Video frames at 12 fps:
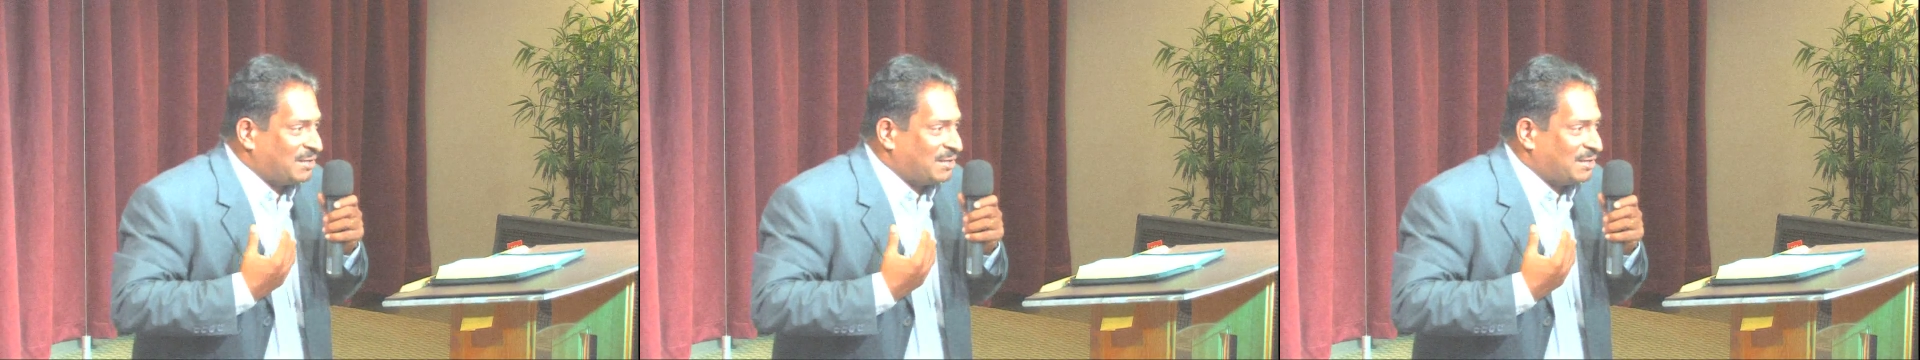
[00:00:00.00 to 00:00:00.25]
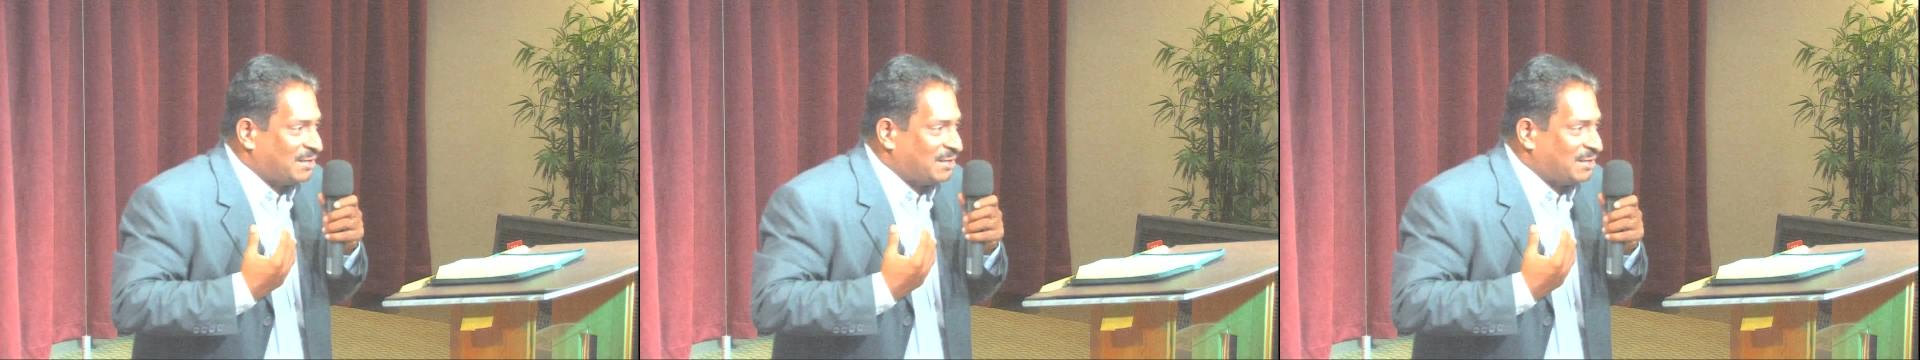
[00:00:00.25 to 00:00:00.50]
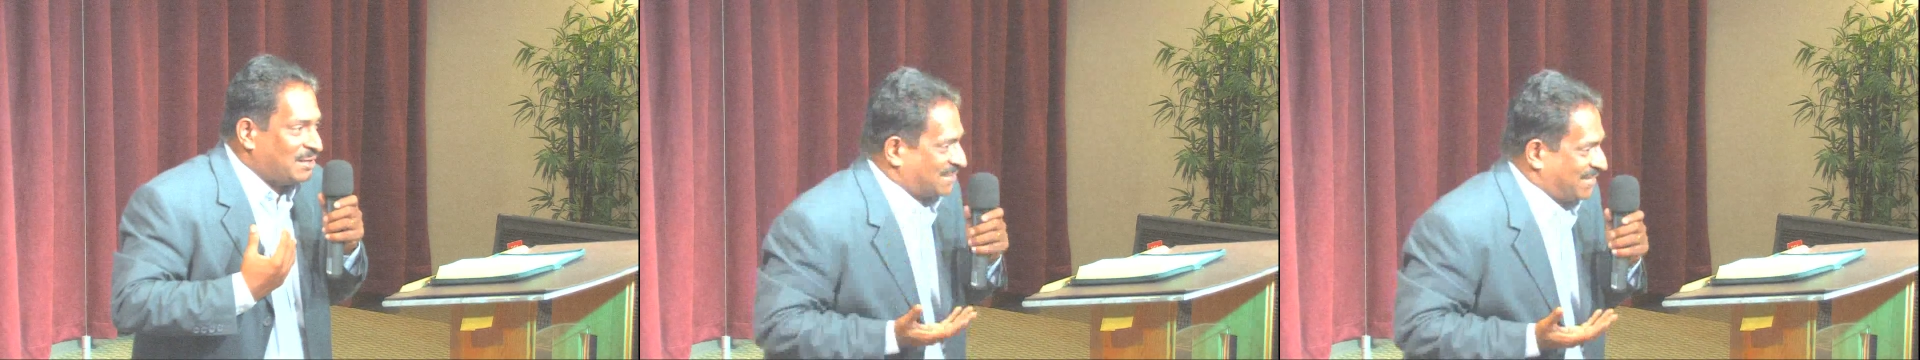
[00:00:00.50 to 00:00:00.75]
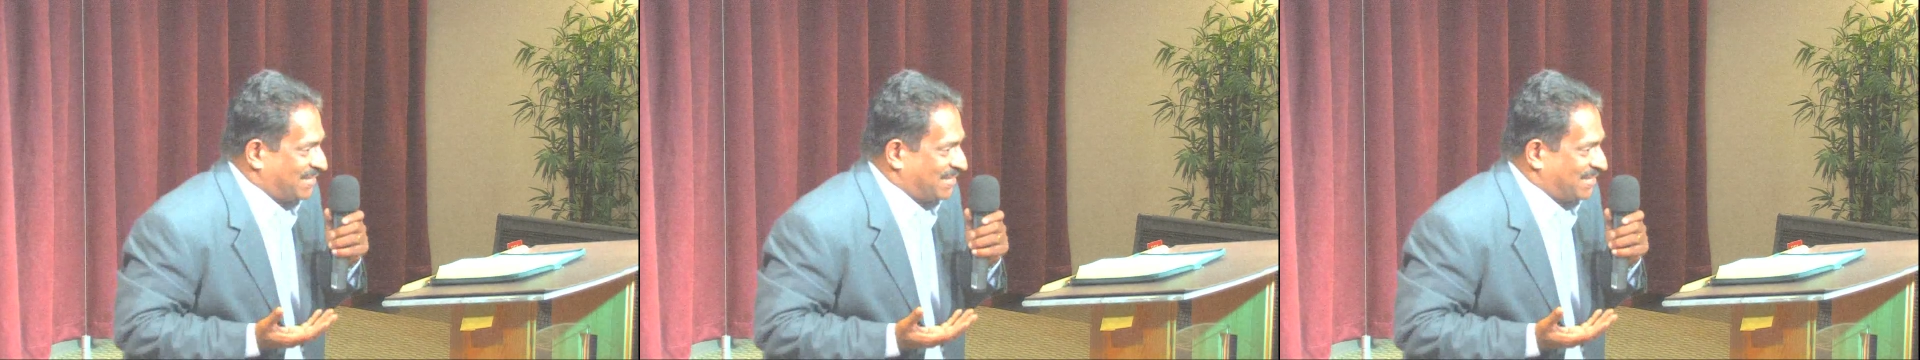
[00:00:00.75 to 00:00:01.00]
now I'm
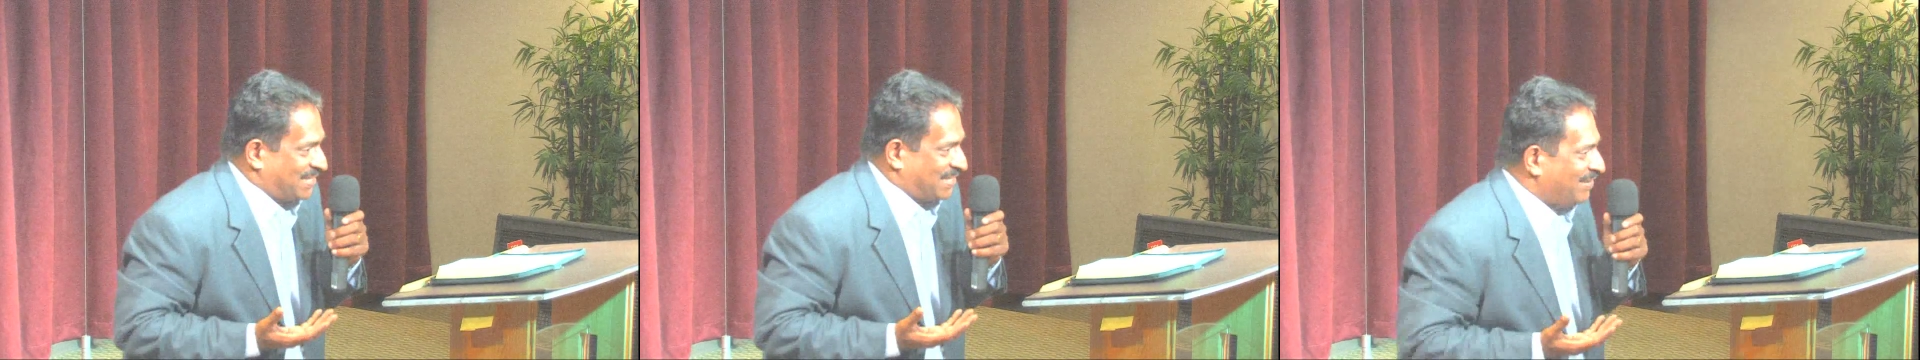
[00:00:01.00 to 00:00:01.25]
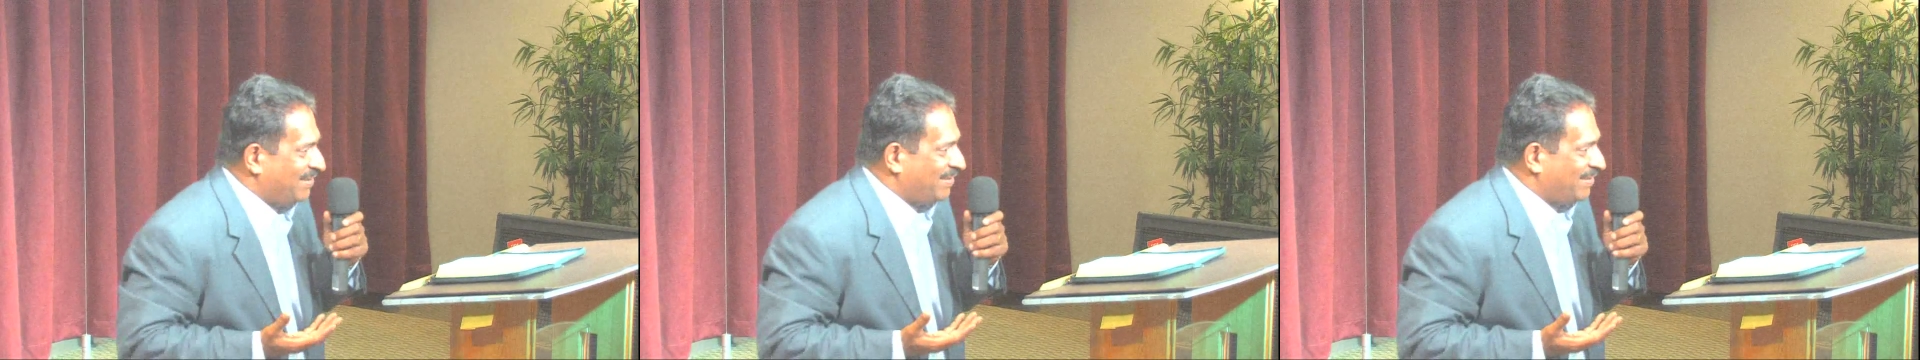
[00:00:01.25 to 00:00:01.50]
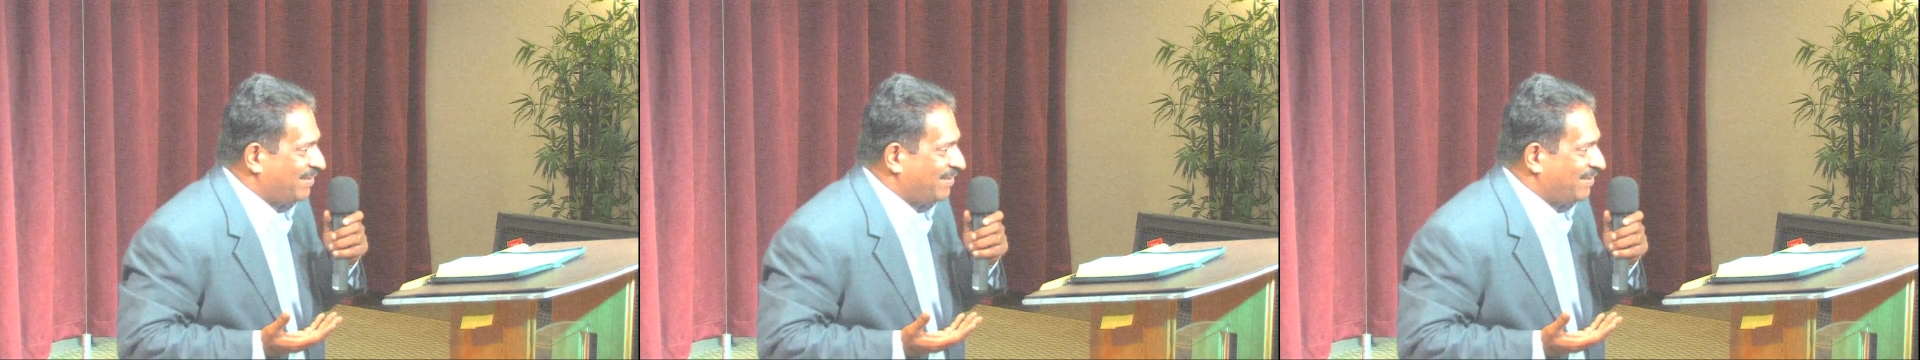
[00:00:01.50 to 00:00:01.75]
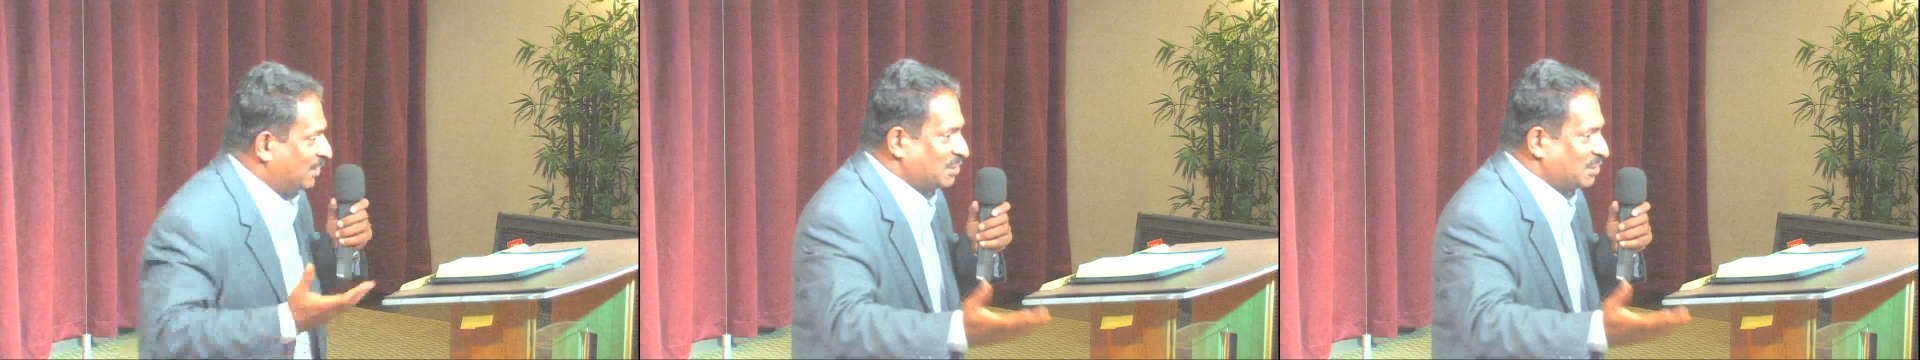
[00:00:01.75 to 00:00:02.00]
scared.
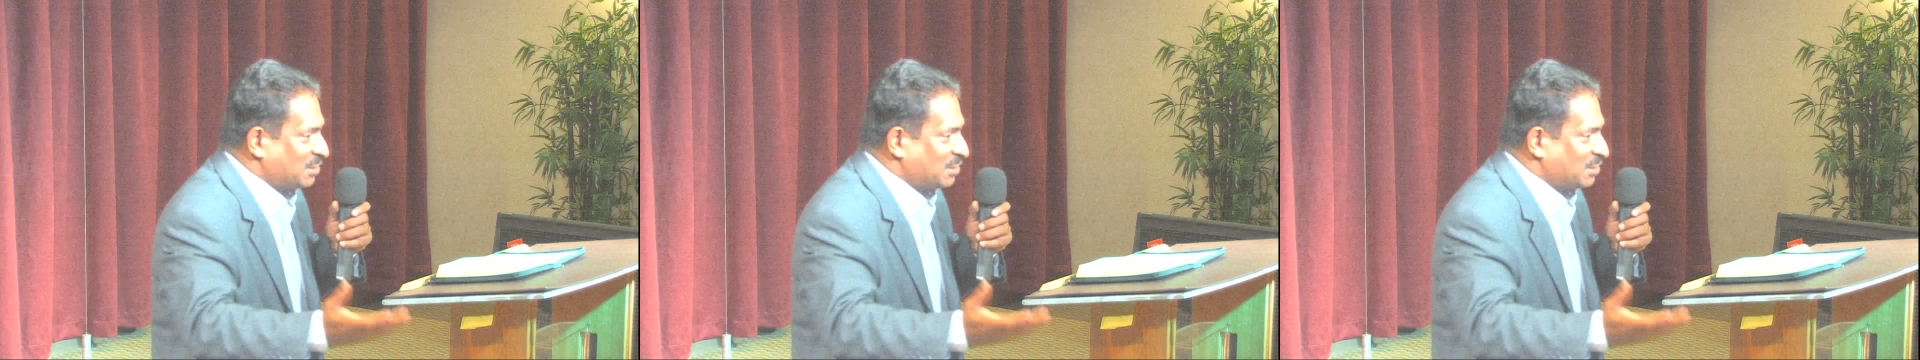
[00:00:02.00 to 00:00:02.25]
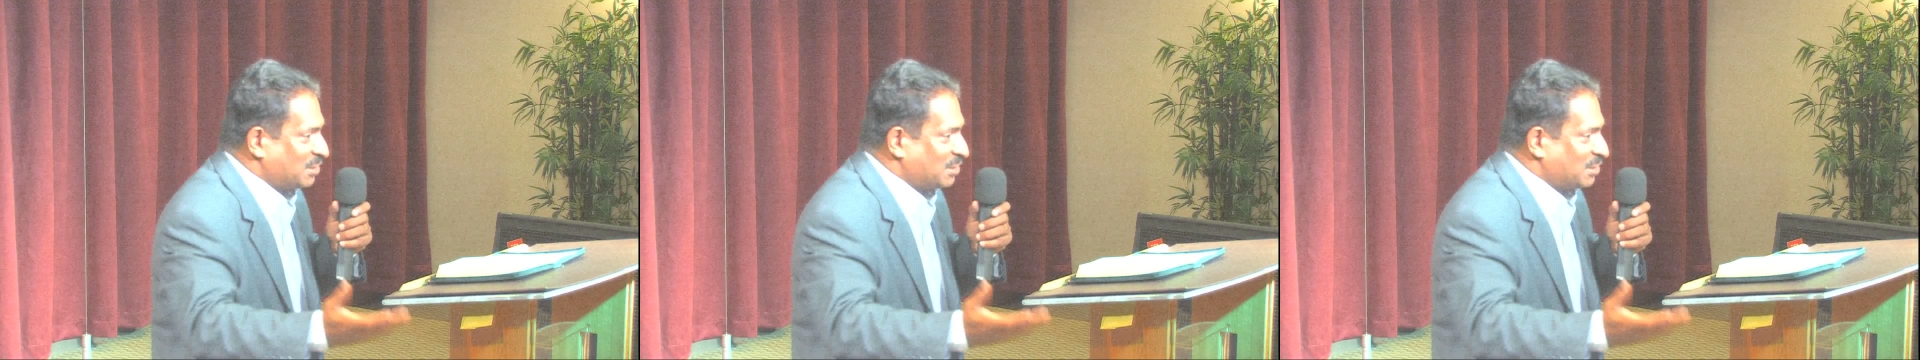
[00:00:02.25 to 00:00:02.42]
I said, Open